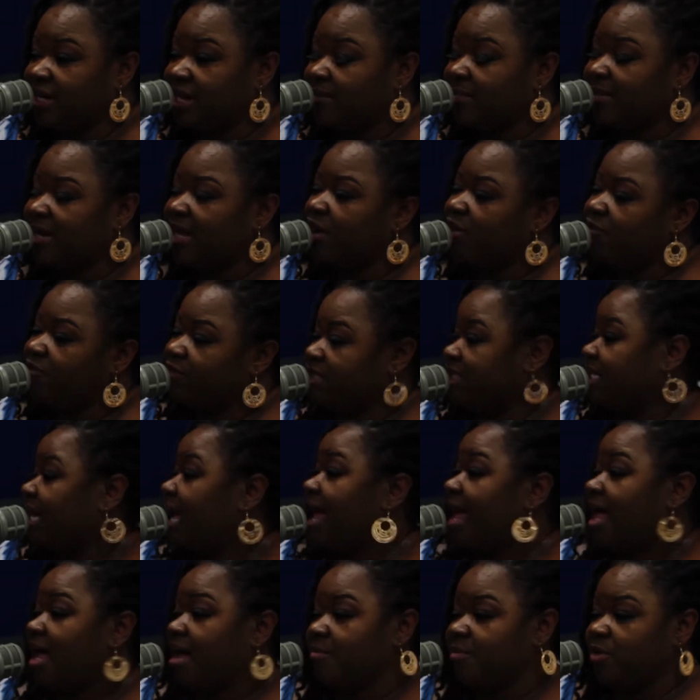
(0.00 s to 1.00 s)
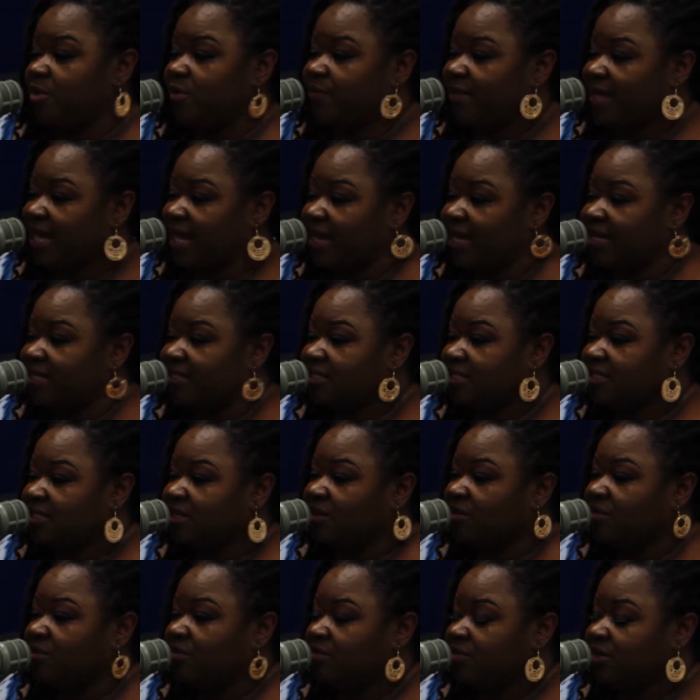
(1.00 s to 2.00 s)
I mean, over time, they get to
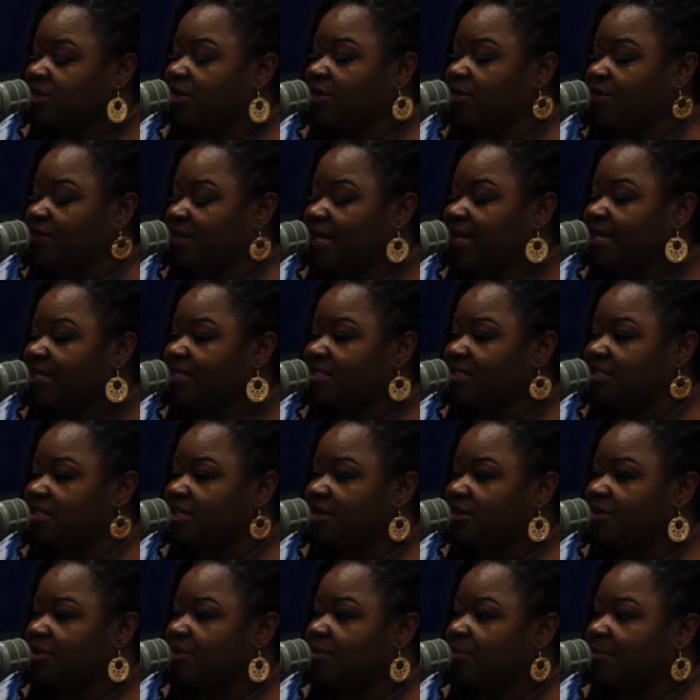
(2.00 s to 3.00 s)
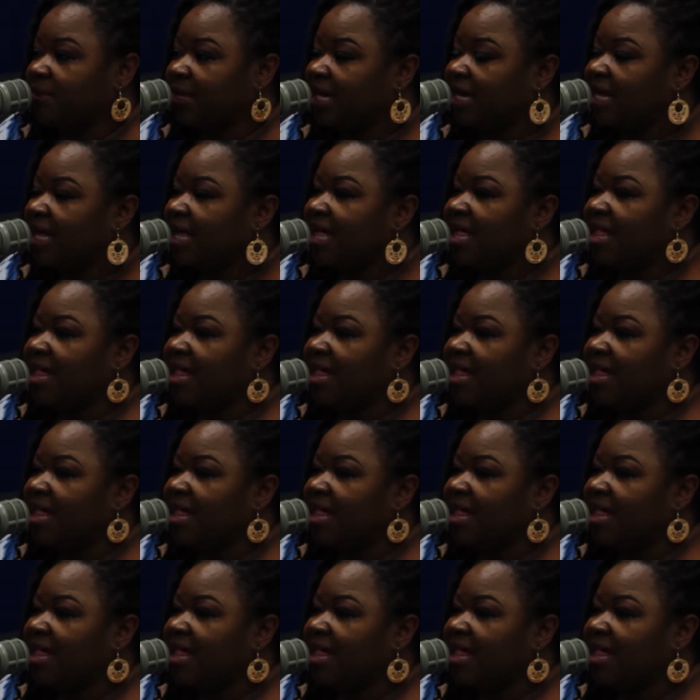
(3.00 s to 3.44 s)
know you, but